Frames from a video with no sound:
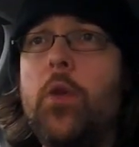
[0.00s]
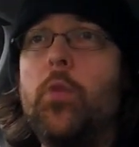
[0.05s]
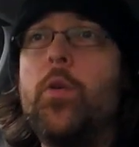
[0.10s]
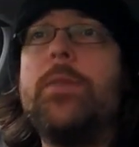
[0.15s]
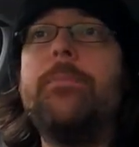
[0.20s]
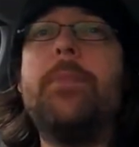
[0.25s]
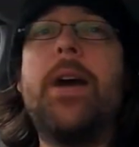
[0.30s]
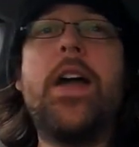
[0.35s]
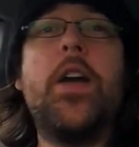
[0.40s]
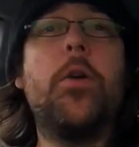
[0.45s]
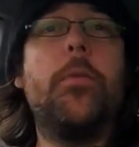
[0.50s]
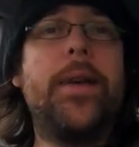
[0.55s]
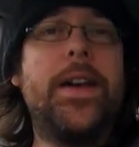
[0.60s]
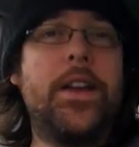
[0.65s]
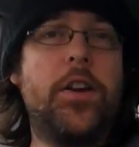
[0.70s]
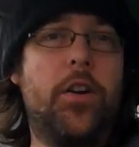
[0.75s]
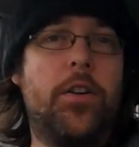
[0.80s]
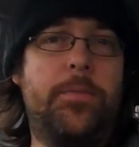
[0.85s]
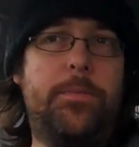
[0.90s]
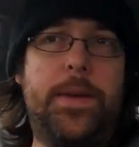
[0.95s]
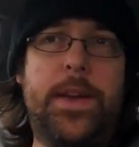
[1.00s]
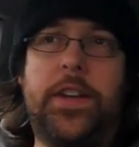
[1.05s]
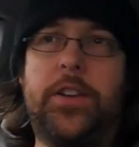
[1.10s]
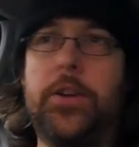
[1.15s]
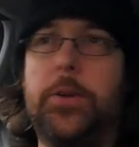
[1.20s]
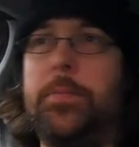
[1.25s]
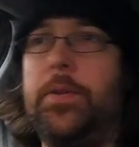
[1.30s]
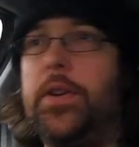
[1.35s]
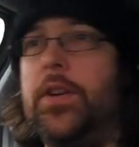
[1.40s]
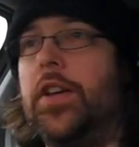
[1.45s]
we may or may not have picked
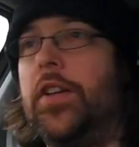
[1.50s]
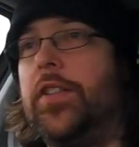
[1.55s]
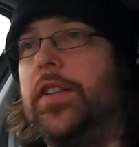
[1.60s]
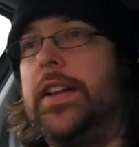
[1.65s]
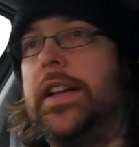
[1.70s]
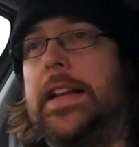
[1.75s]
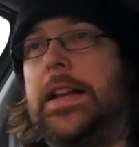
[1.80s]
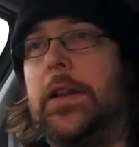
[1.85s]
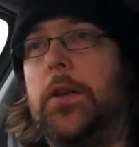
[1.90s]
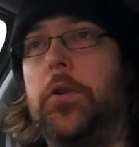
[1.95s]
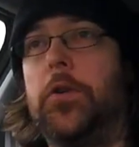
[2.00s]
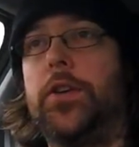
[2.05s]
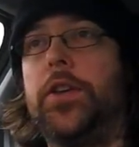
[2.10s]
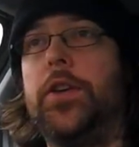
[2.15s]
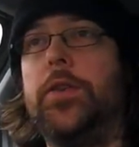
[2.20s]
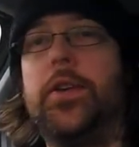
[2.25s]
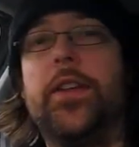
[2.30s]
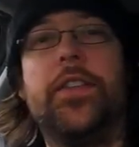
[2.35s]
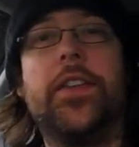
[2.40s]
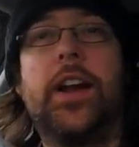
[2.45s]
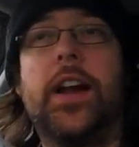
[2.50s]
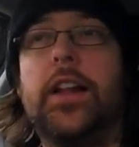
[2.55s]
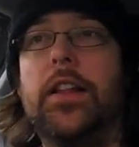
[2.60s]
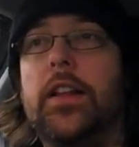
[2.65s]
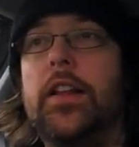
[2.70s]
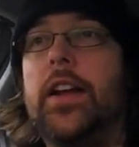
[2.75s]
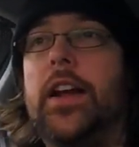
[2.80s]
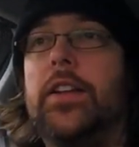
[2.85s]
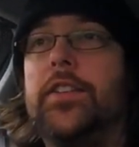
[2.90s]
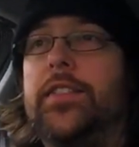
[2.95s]
up another little orc unit that
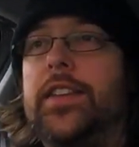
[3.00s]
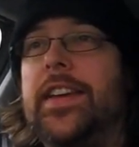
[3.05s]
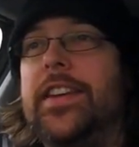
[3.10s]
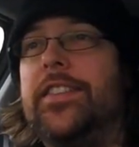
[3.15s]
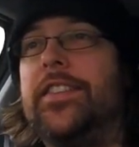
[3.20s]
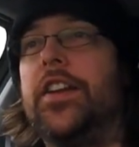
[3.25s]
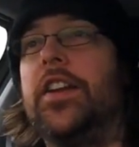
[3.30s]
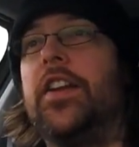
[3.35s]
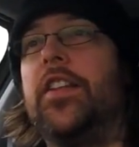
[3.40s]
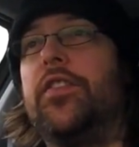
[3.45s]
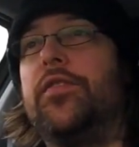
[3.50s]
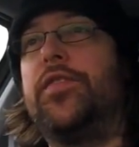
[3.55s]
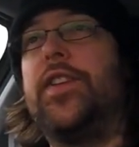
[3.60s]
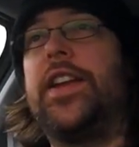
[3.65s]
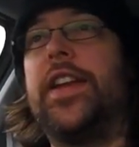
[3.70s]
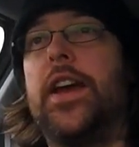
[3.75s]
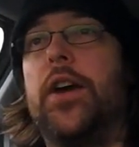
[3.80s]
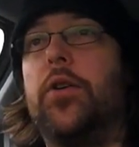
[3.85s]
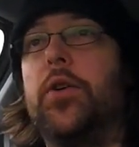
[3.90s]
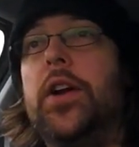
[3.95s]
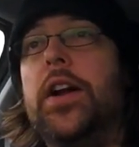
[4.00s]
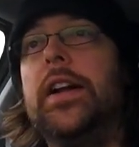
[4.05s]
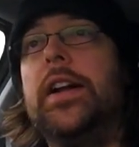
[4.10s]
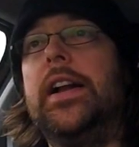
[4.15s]
I'll tease in another video.